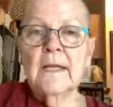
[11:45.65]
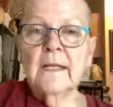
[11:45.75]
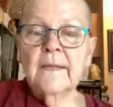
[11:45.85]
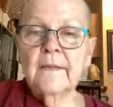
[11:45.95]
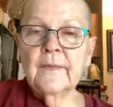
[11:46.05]

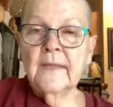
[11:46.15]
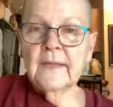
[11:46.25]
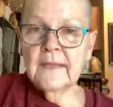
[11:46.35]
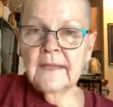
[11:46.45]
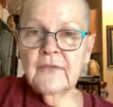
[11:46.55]
And I
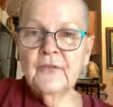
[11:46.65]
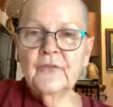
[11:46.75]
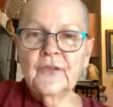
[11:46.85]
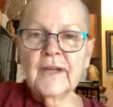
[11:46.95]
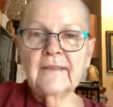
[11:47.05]
think he's
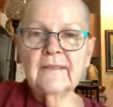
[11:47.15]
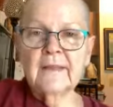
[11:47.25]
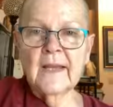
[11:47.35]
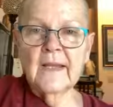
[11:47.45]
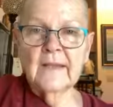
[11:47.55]
just
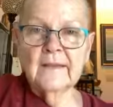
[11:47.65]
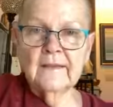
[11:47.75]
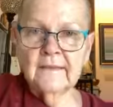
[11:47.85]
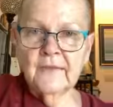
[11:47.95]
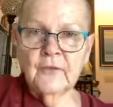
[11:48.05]
saying in
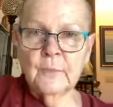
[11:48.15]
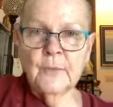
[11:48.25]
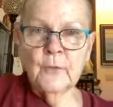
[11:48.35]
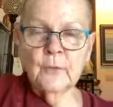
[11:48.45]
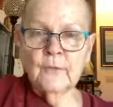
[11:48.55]
such a
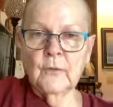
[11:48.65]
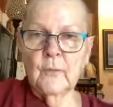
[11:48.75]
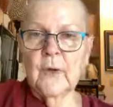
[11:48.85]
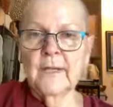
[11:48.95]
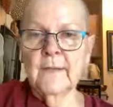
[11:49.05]
beautiful
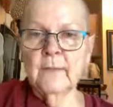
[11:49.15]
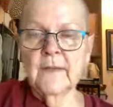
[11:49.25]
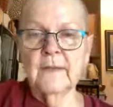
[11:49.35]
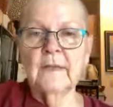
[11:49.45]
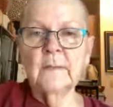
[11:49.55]
way
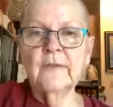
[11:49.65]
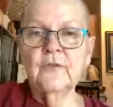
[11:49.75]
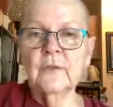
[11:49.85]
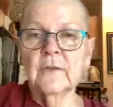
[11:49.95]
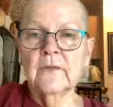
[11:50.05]
with the
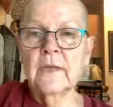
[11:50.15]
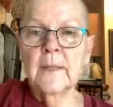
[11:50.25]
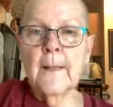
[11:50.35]
images,